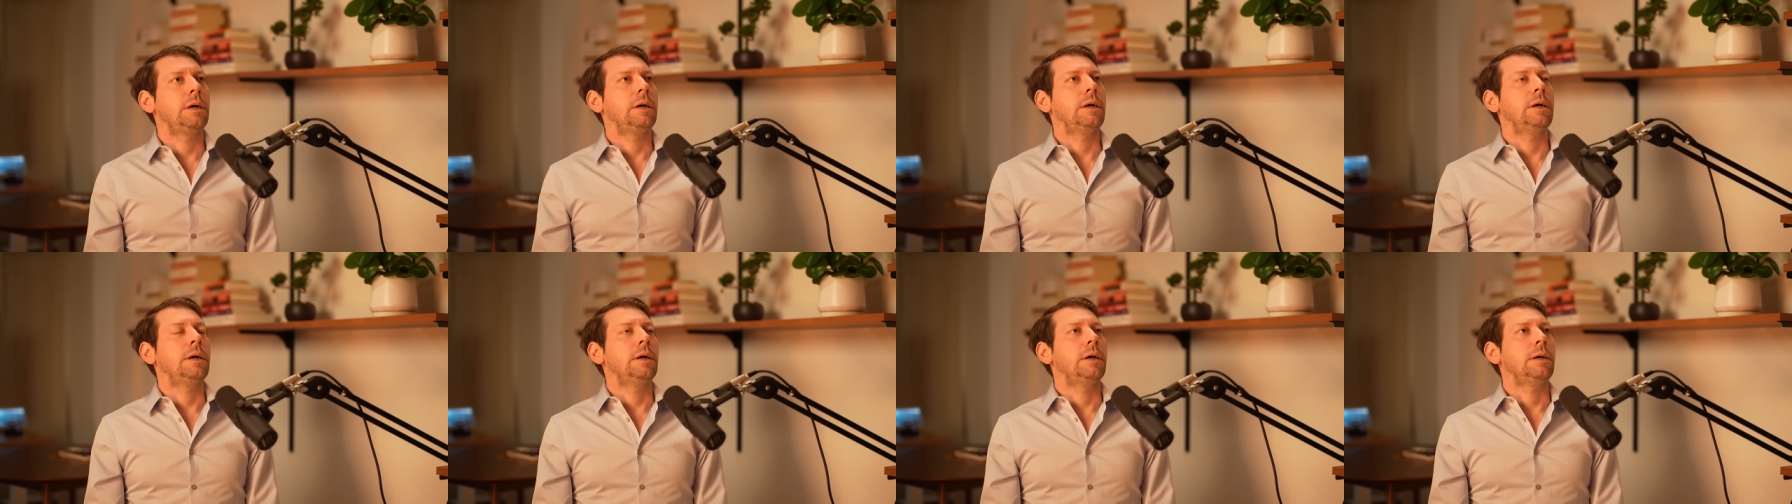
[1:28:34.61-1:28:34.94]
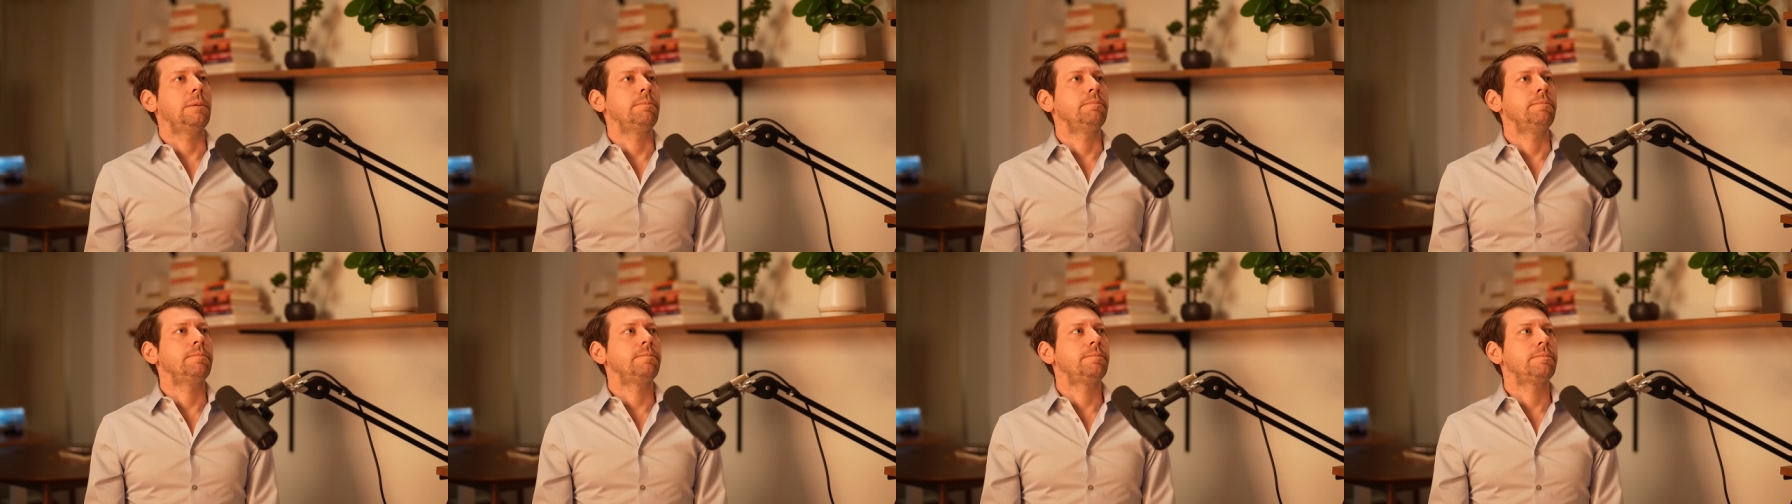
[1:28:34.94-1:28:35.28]

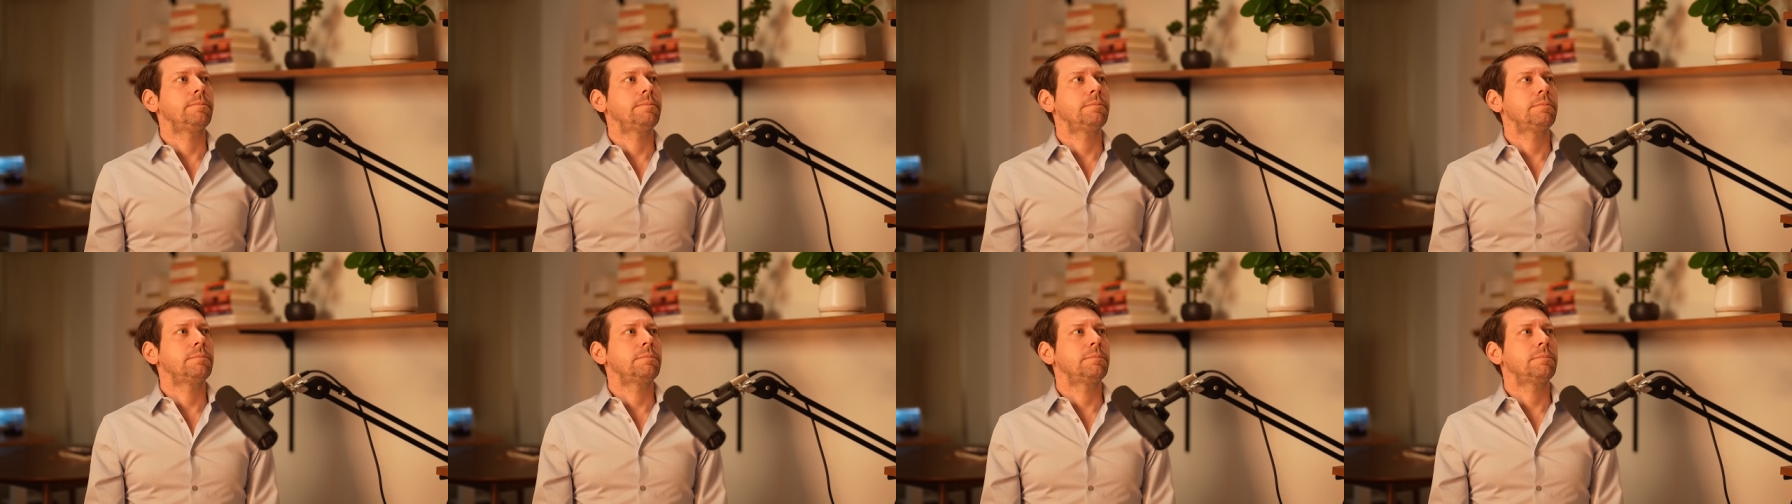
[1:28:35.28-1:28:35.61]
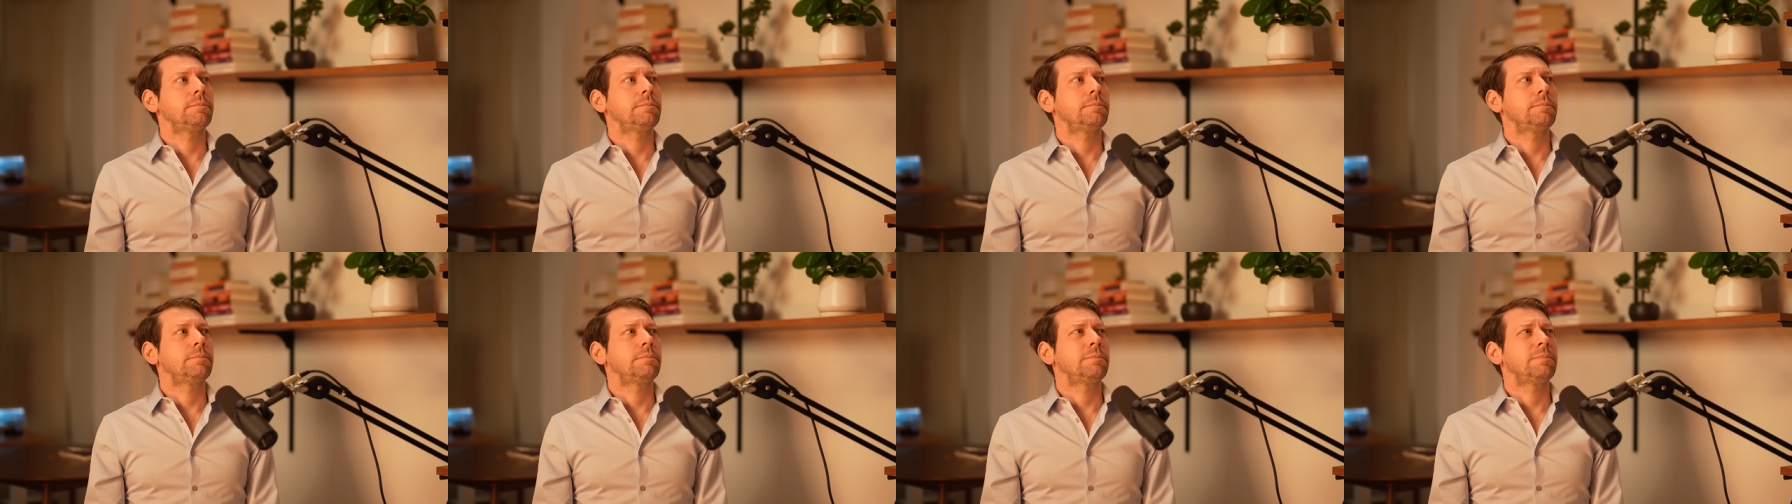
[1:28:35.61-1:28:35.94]
Um,
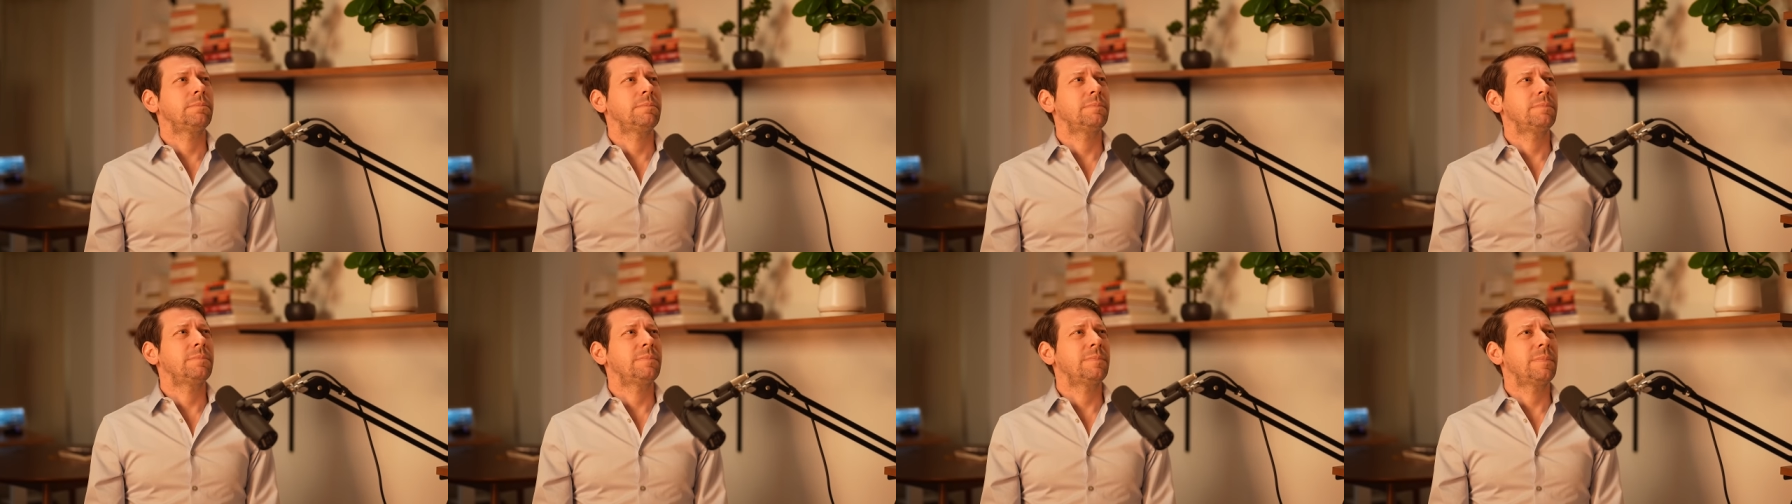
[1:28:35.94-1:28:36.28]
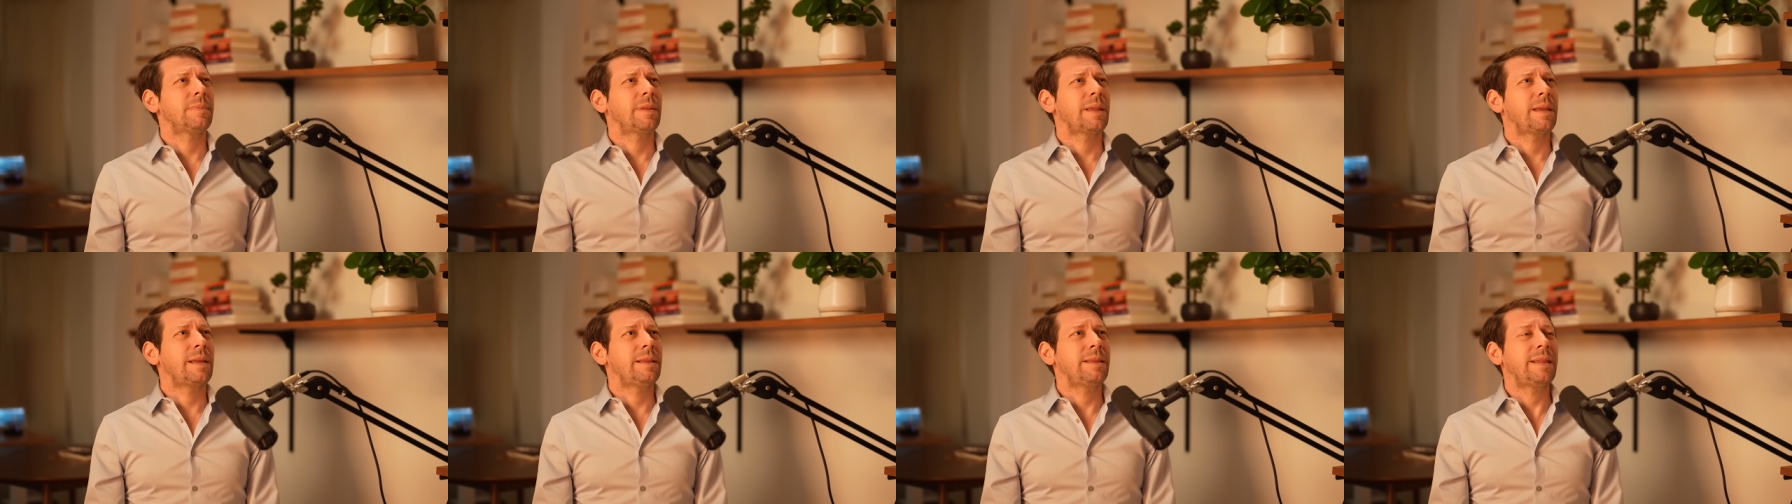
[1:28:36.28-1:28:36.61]

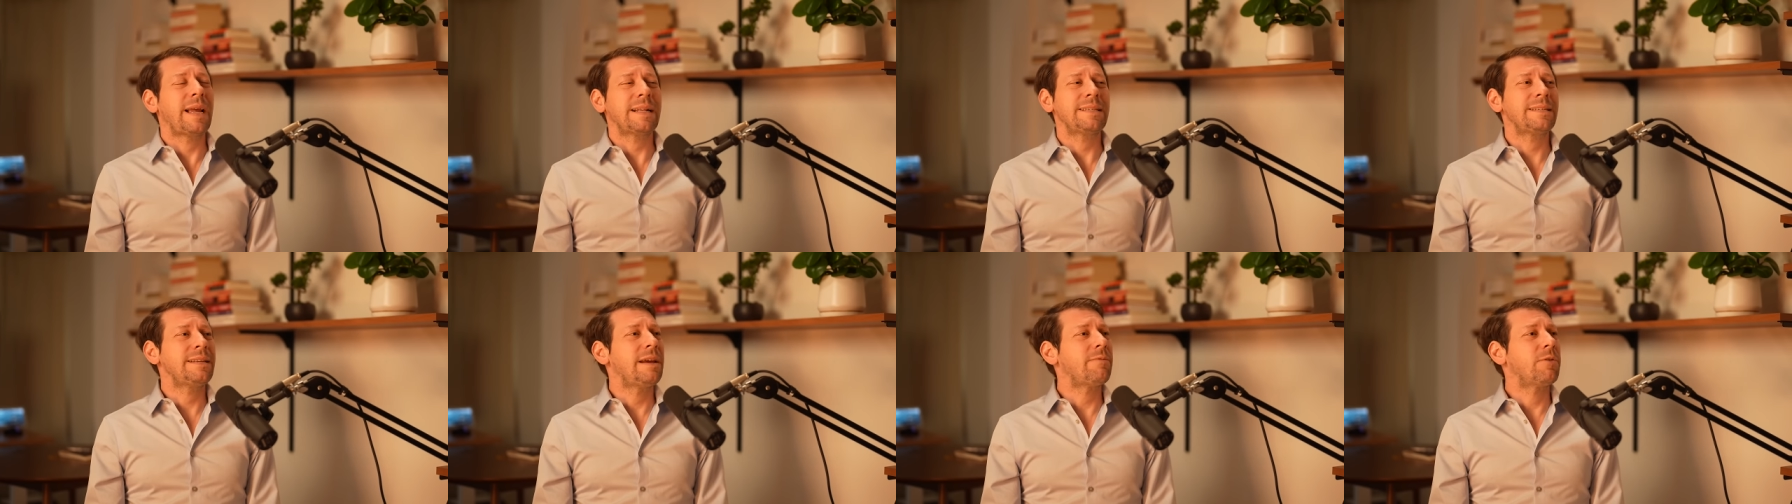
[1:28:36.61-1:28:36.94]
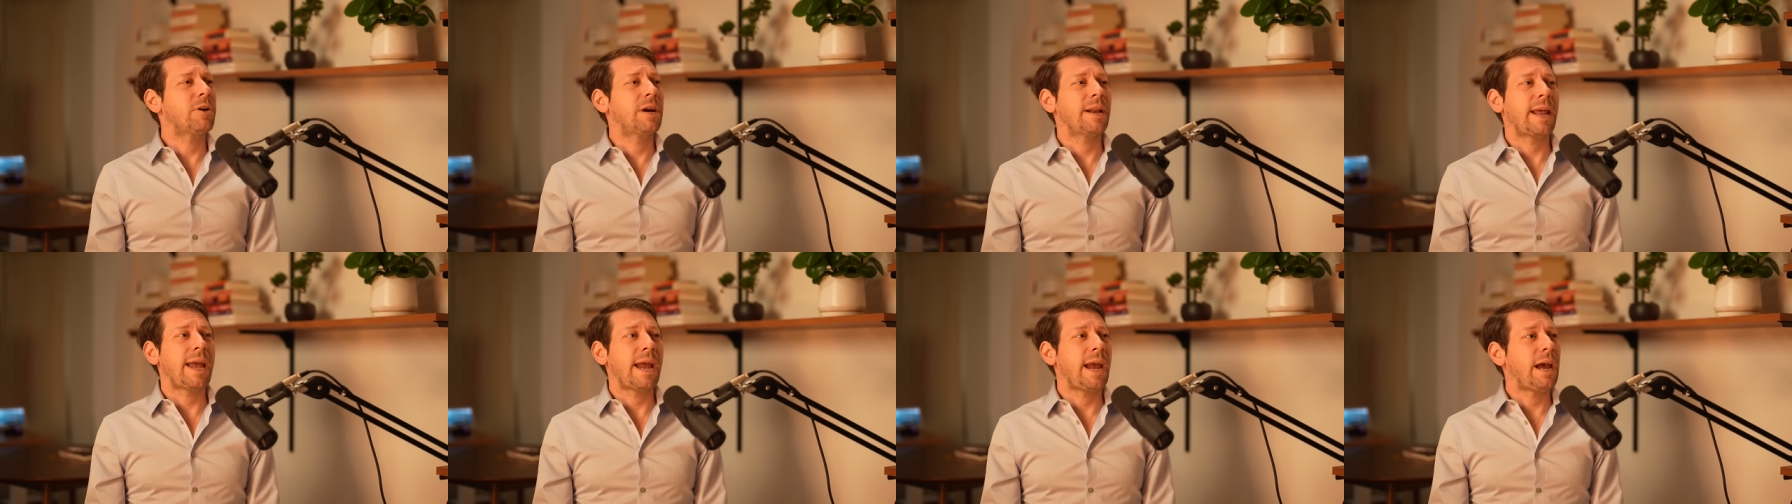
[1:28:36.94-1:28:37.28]
that's
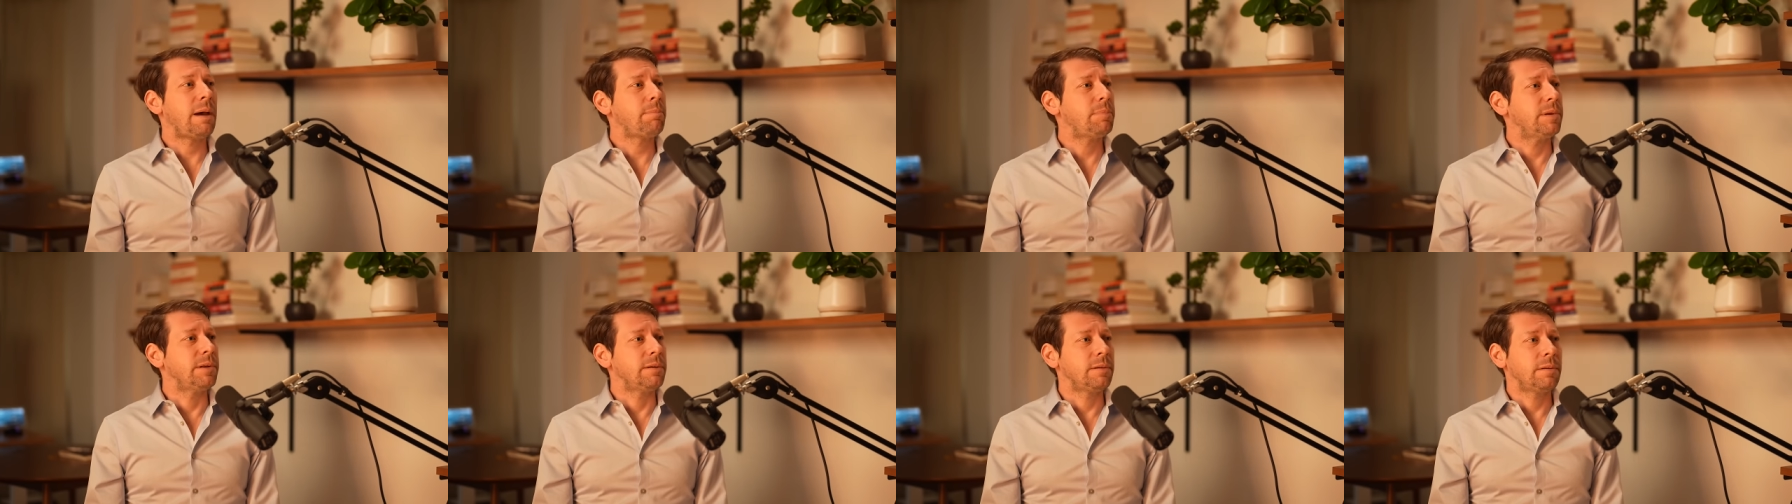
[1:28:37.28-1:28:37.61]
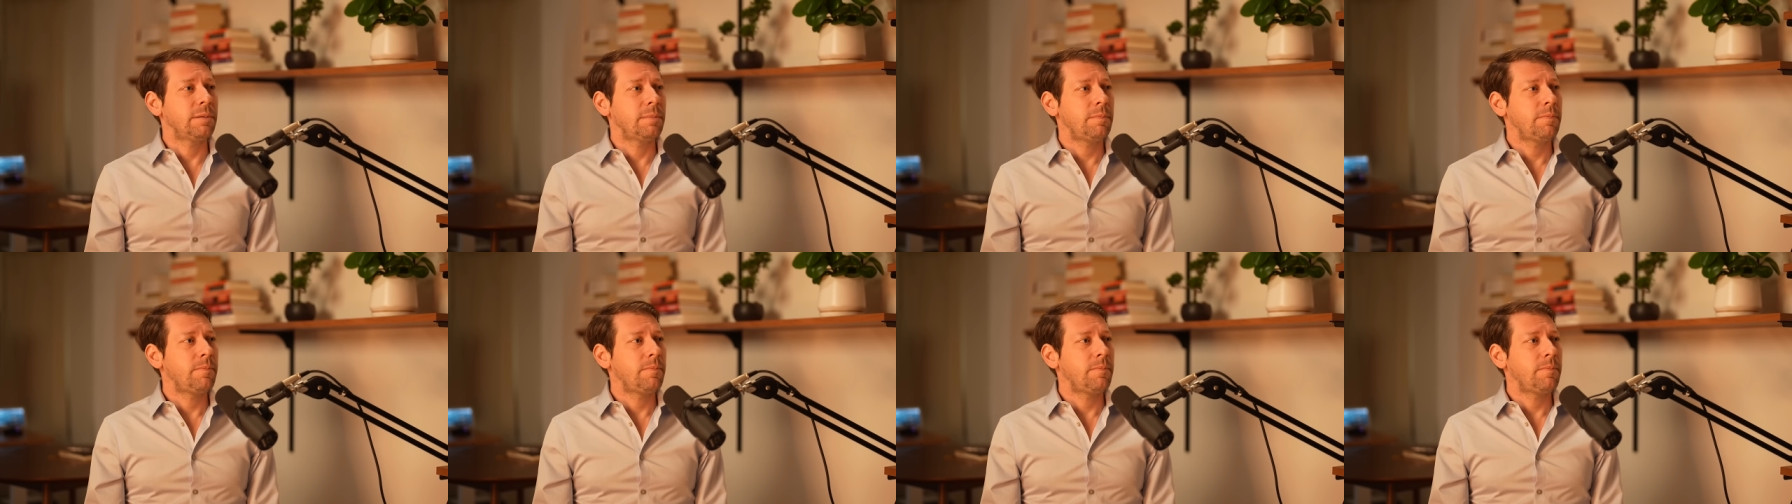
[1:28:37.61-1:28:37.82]
never going to happen.